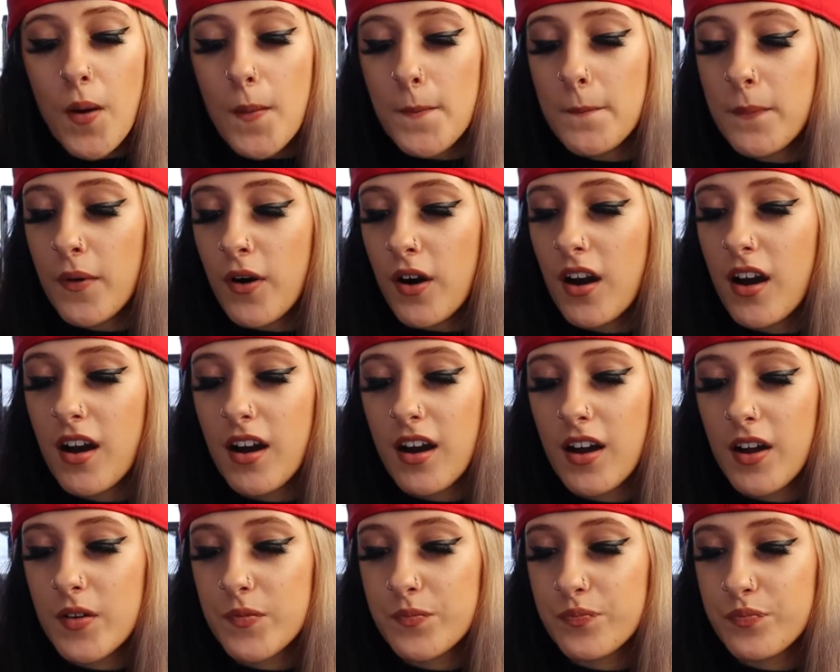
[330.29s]
But
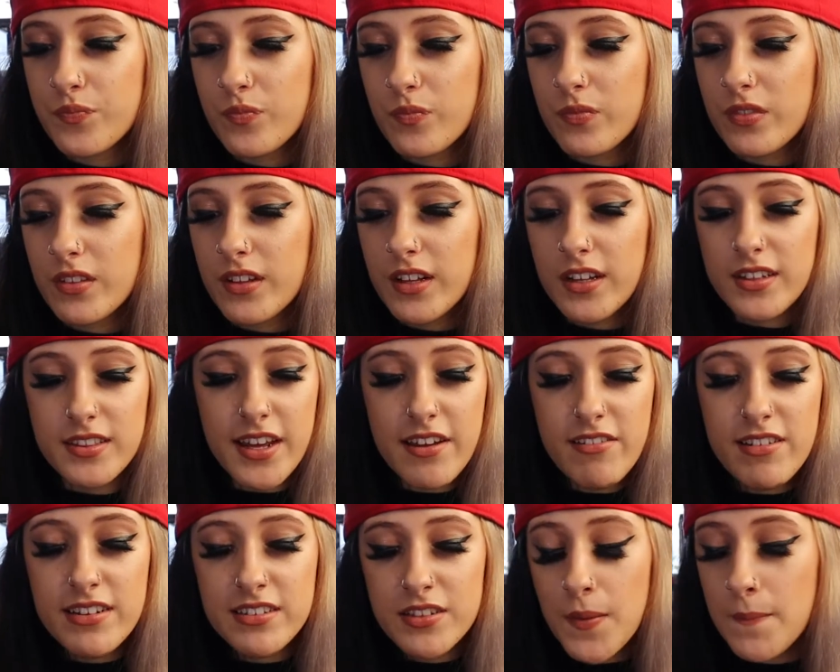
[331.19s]

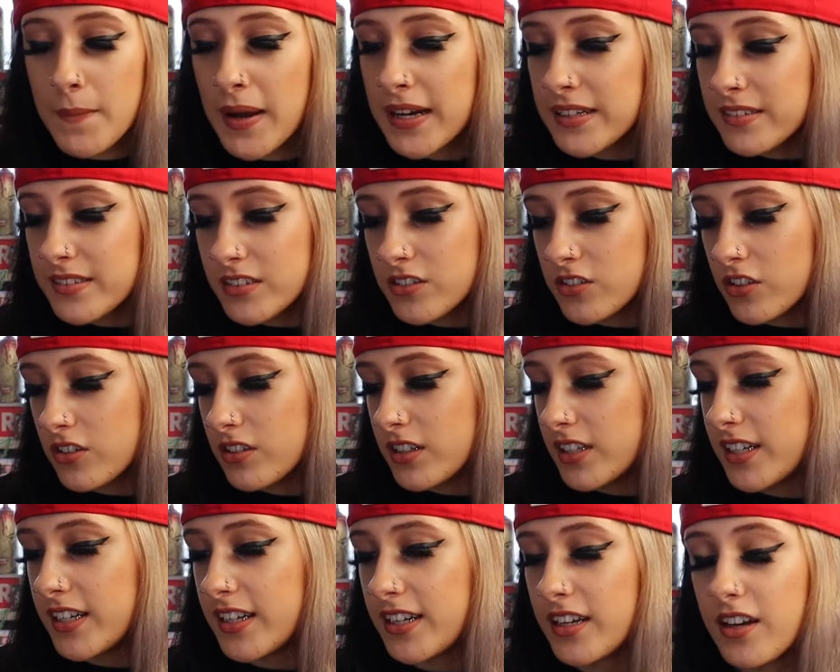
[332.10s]
there is a madness on
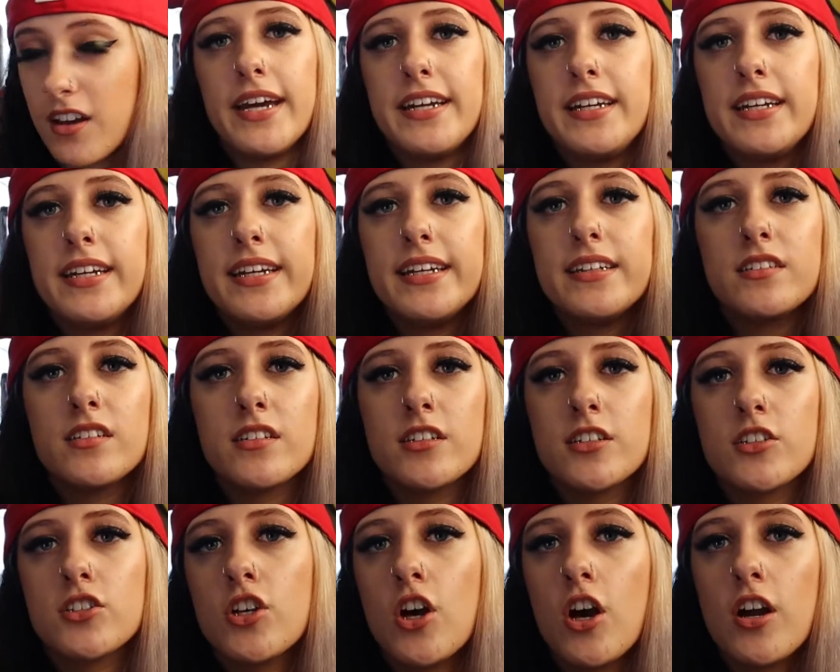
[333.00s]
here. Heading into the
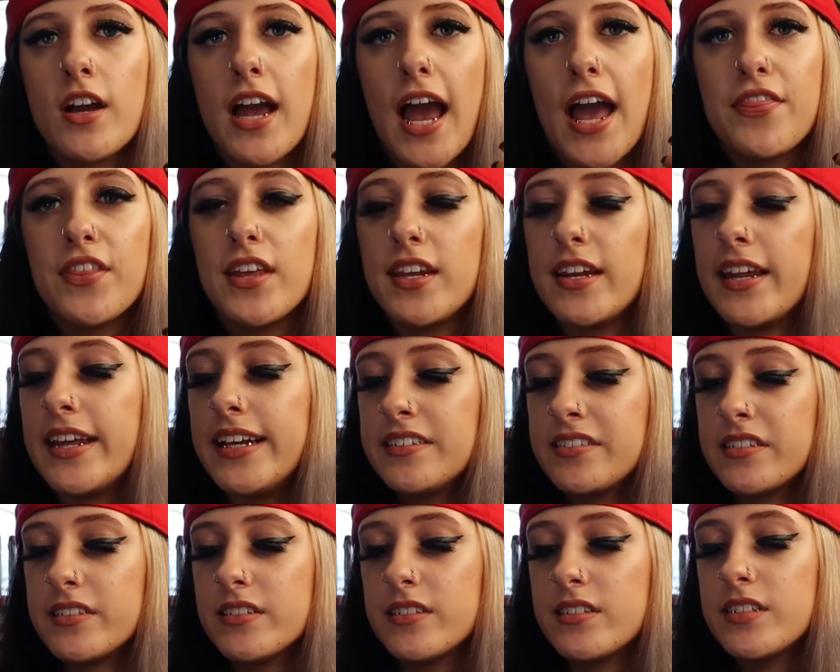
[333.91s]
tongue and the
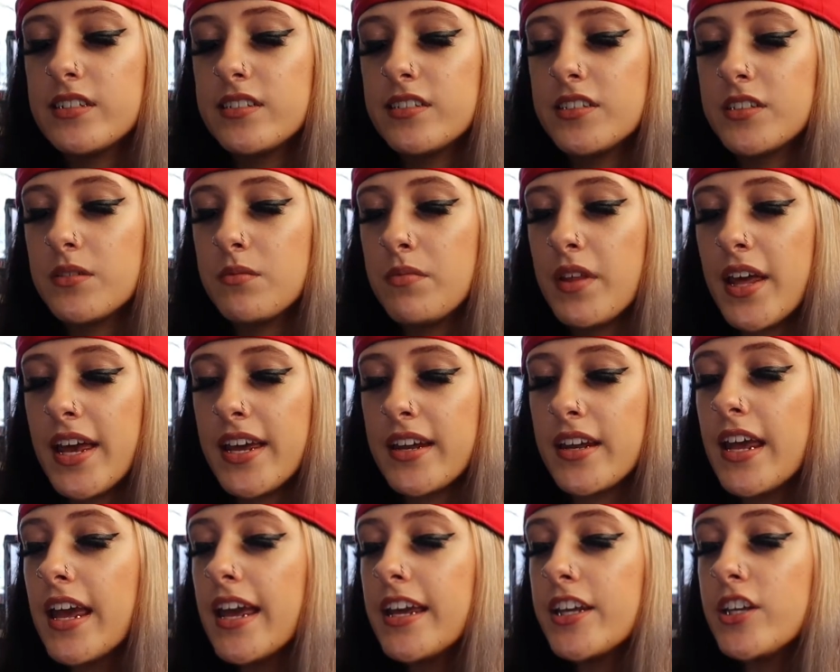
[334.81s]
lacing system then,
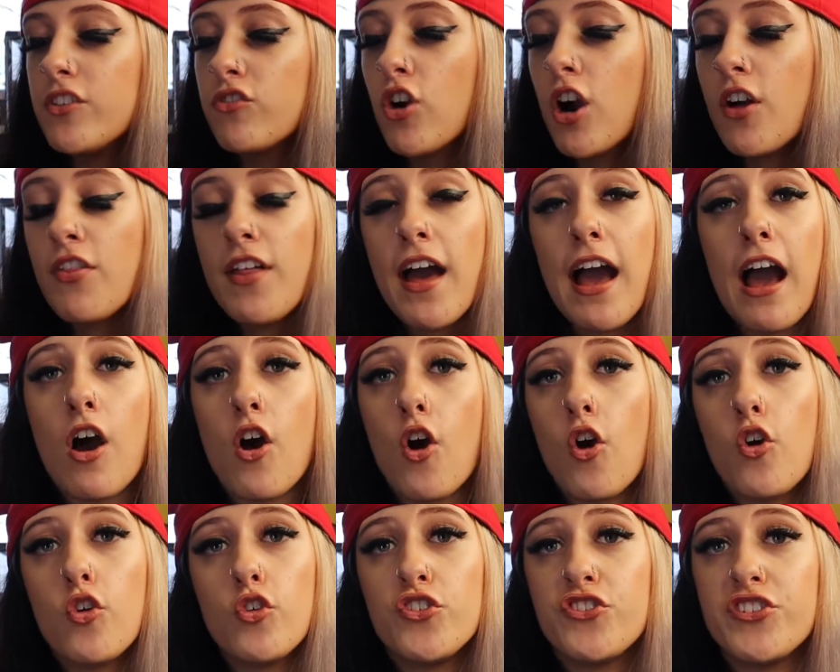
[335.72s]
you've got that
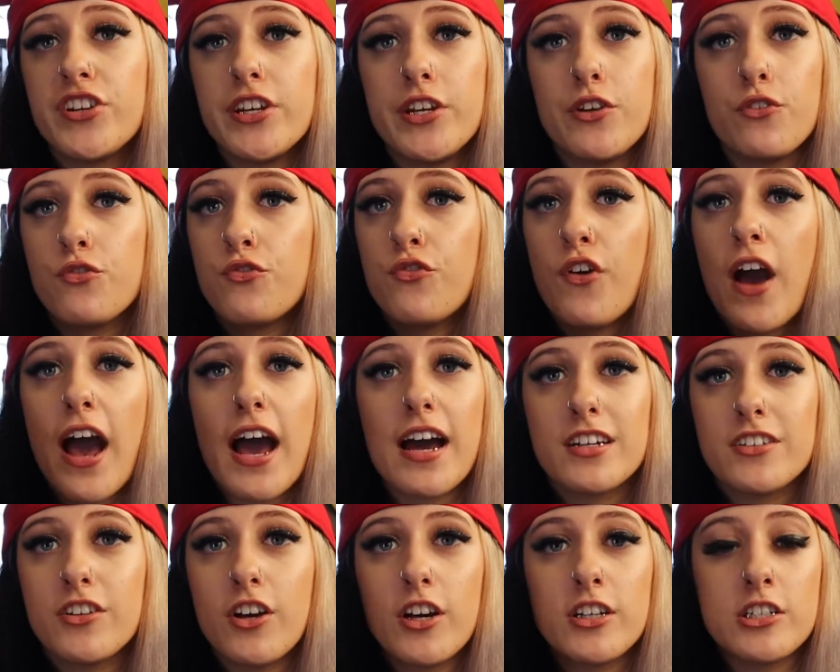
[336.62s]
OG fat,
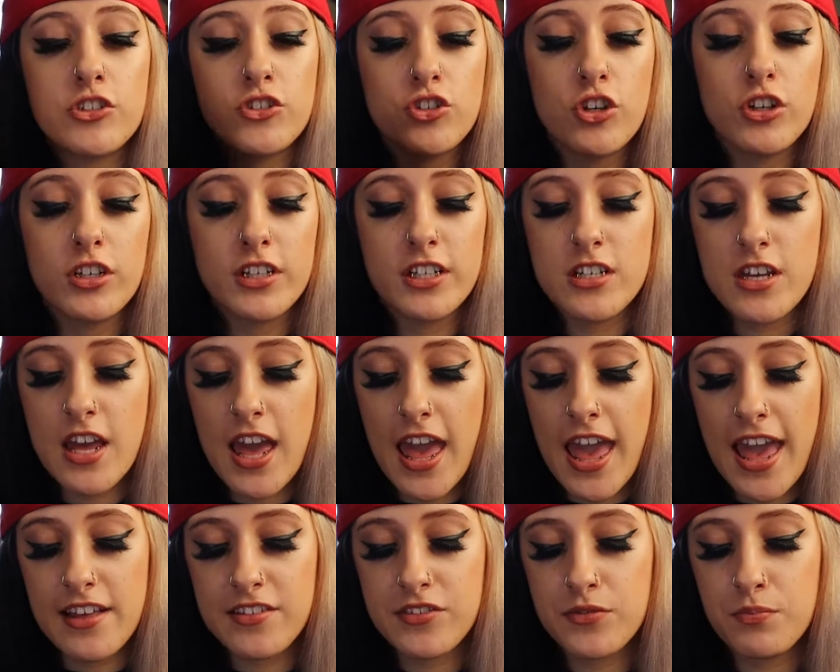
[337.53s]
nice, chunky
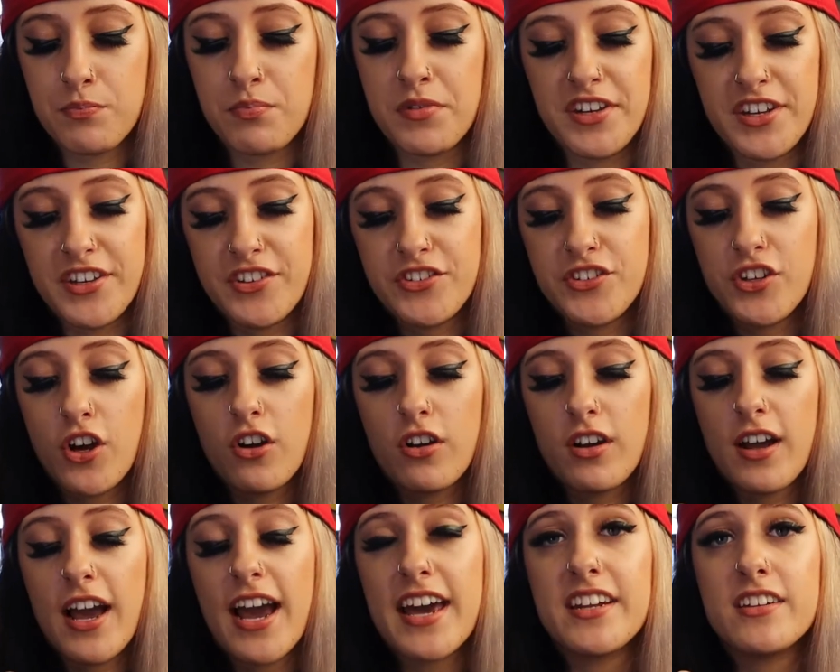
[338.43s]
SP dunk
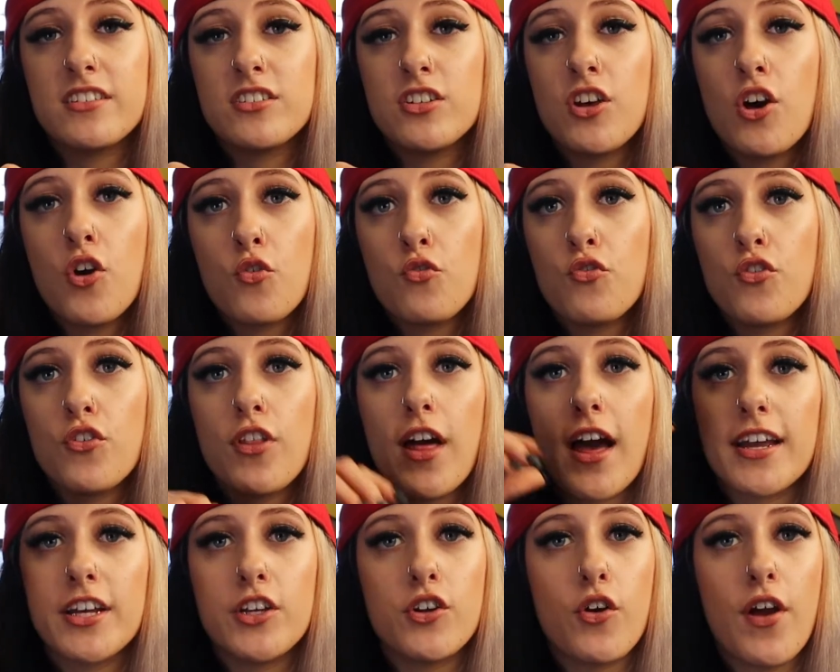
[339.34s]
kind of tongue for
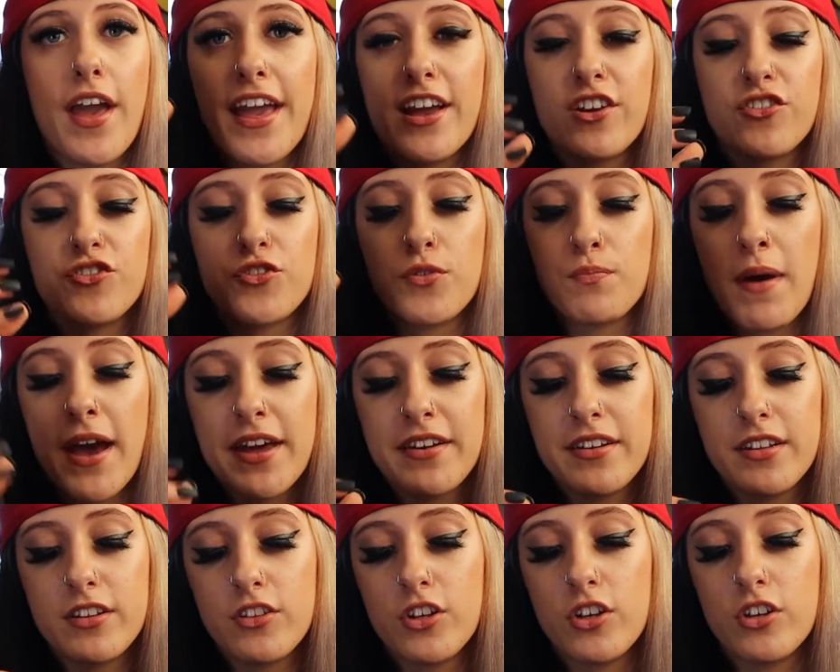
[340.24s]
that, you know, extra
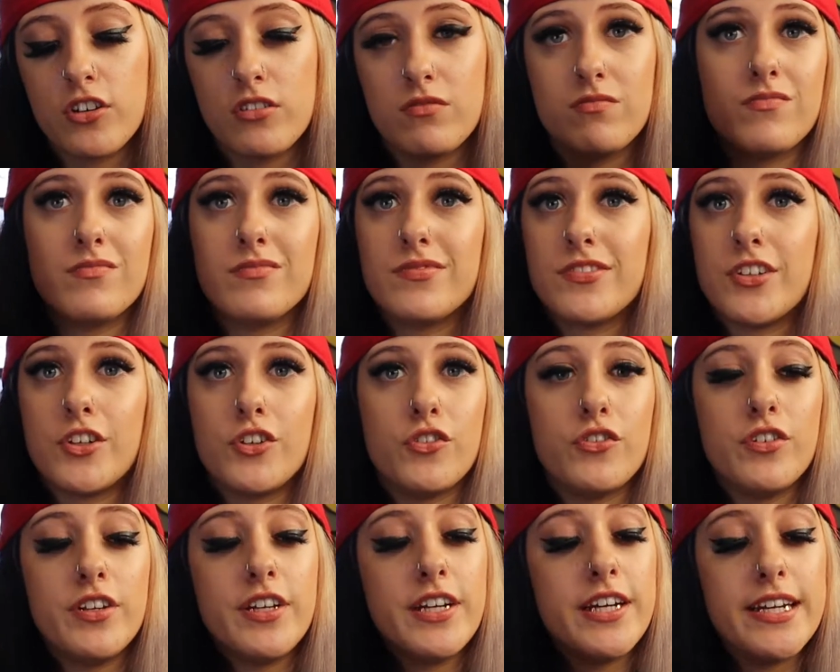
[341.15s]
padding that
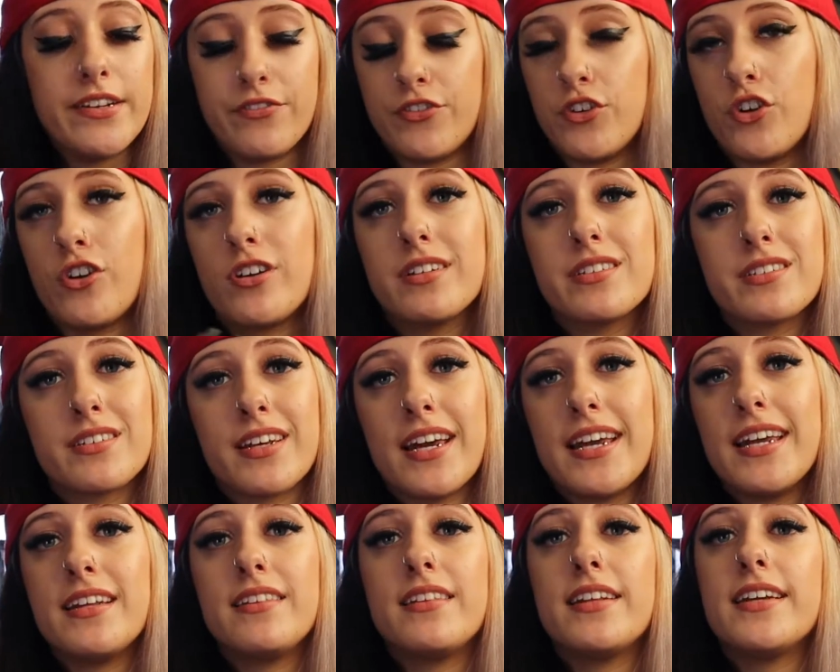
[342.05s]
you need if you're going to
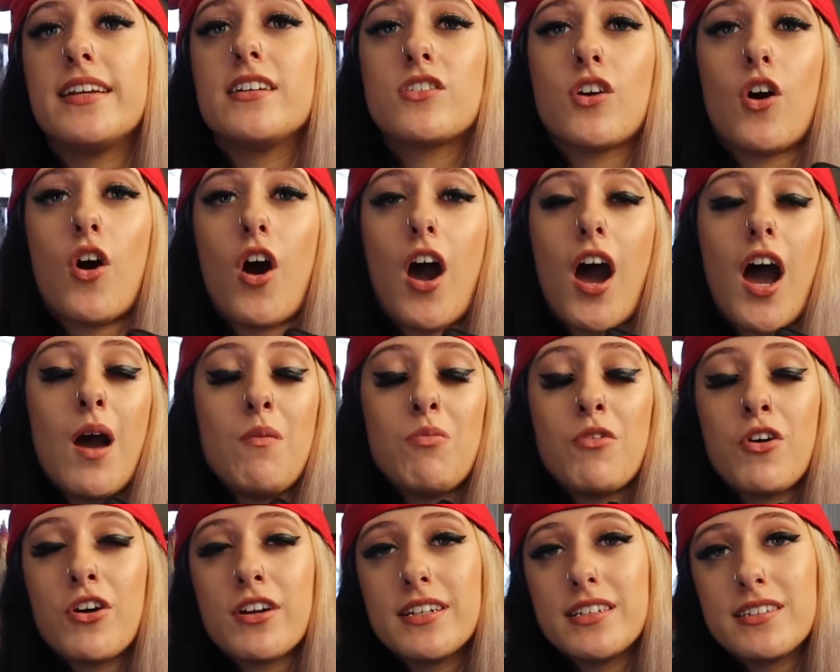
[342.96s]
skate in these. I'm
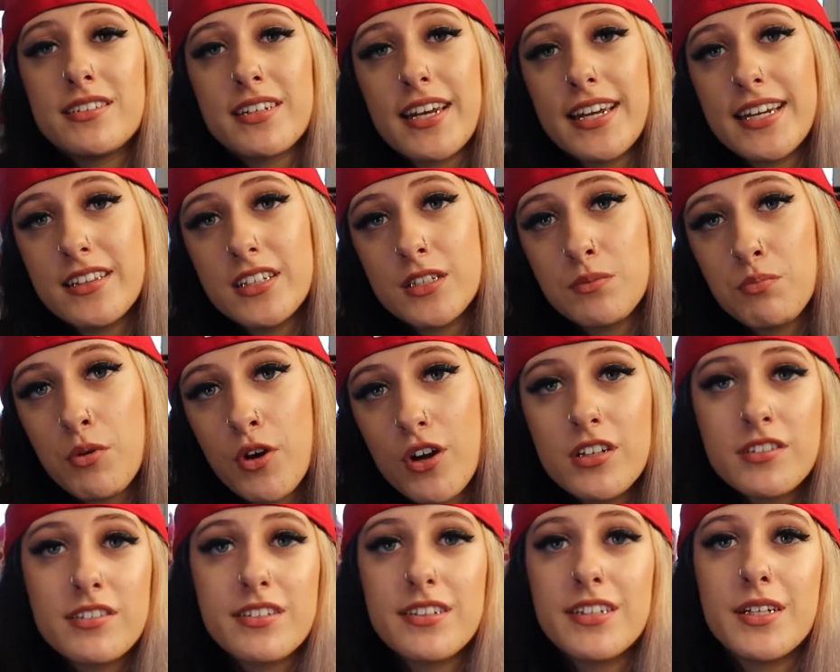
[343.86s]
not going to skate in these
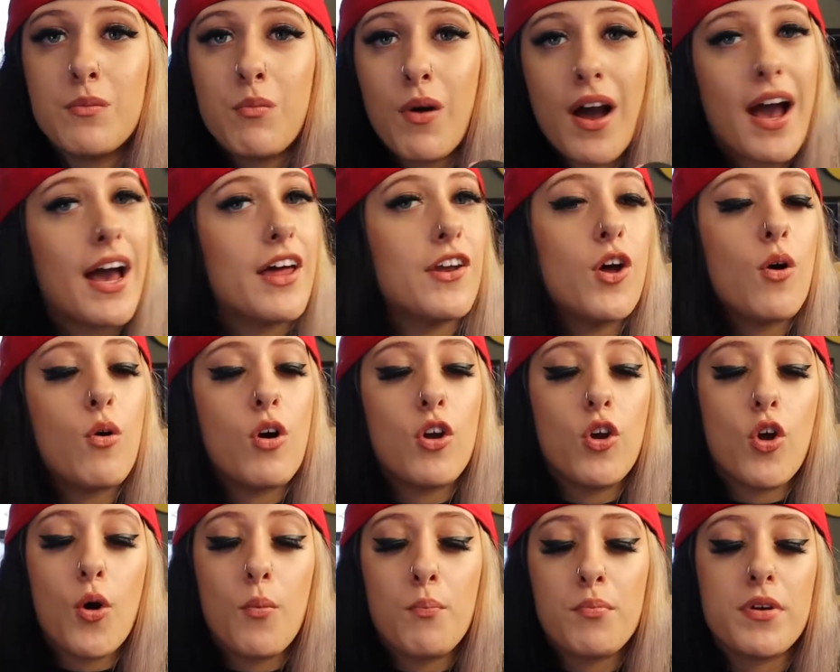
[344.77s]
personally, but I know a
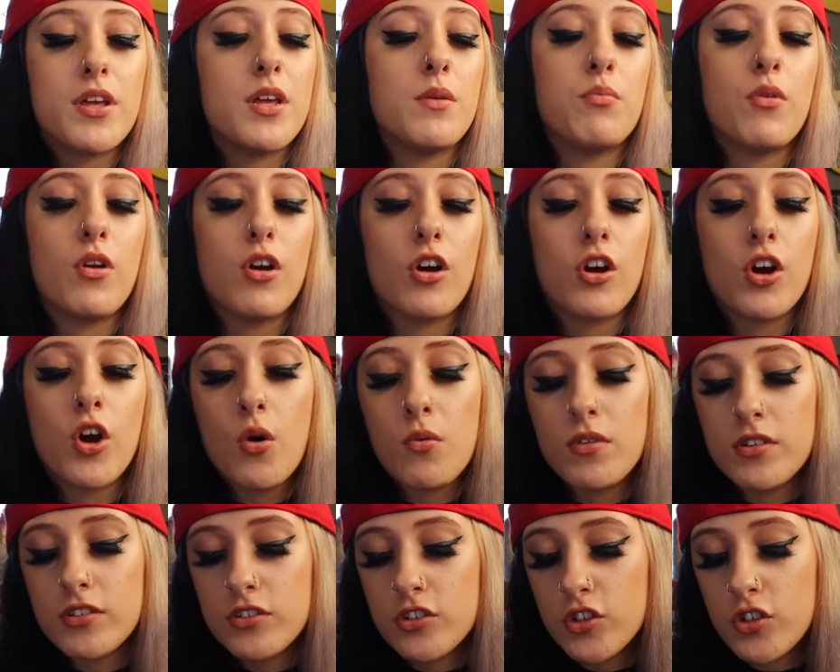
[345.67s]
lot of people are
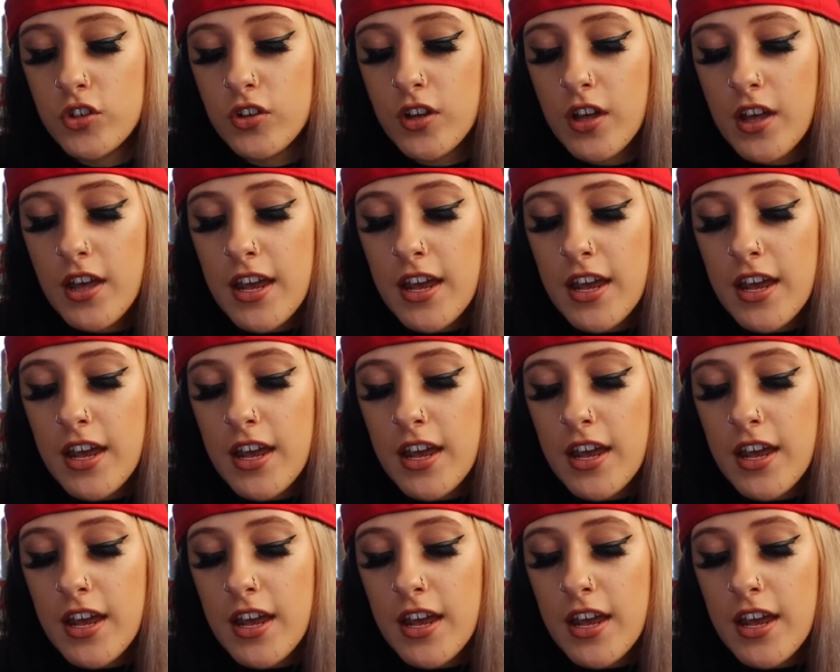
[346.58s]
going to.